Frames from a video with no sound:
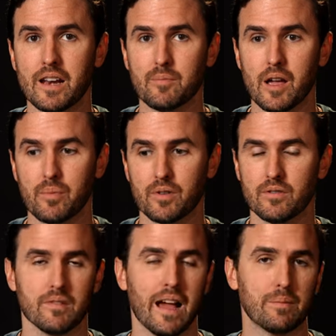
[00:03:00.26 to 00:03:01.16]
and paper?
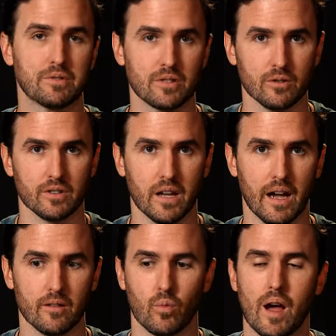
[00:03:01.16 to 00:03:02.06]
Absolutely
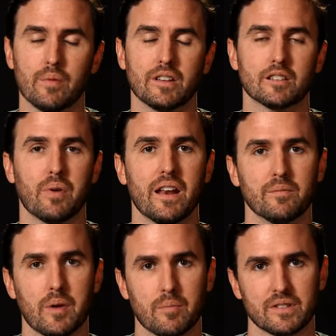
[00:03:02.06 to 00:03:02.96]
not. Why? Because pen
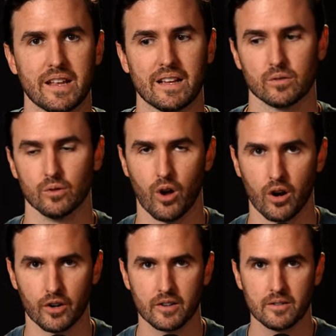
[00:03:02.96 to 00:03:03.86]
and paper takes
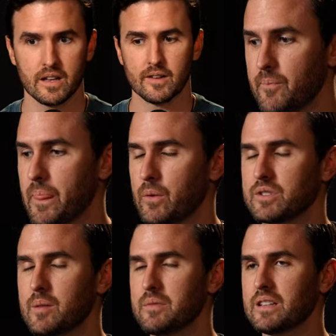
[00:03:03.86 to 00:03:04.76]
longer. And when
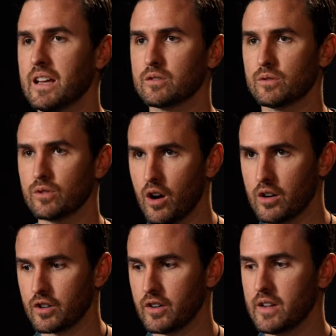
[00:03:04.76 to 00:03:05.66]
something takes
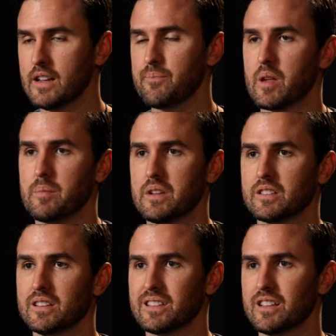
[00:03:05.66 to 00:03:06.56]
longer, it means
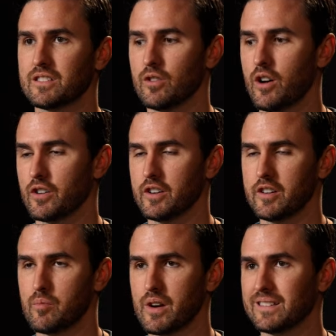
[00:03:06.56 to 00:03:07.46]
that it takes longer and
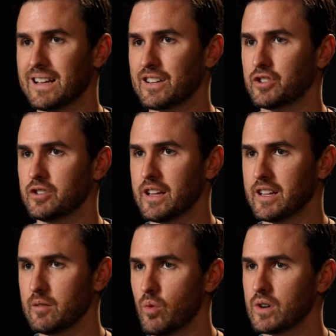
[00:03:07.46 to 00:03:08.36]
your brain is actually
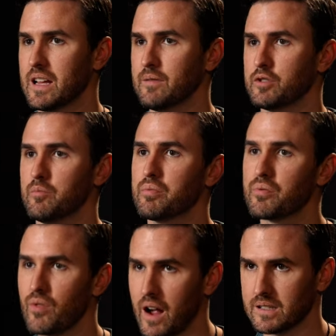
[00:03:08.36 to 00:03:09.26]
taking more time to
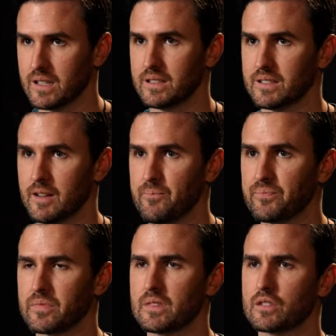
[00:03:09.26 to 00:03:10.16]
process it.
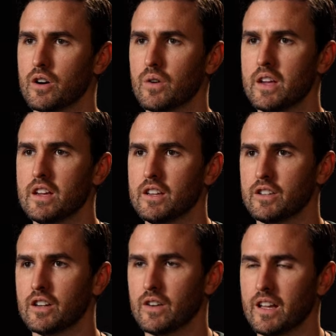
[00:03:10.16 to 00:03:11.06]
So,
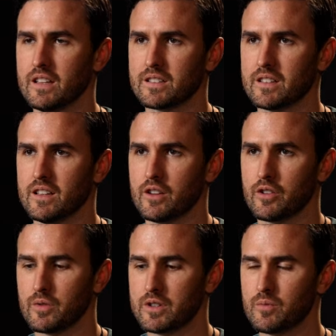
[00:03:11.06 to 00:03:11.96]
it's the
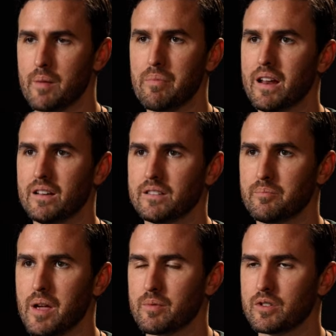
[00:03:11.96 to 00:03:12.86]
reason why pen
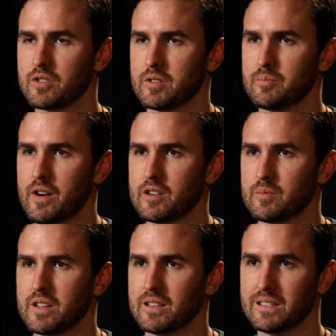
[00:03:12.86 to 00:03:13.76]
and paper is so much better is
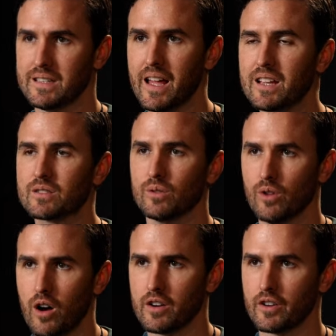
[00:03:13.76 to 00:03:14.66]
because it takes
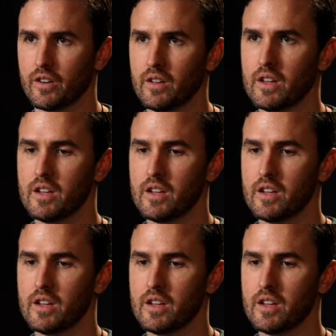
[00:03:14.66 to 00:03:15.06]
longer,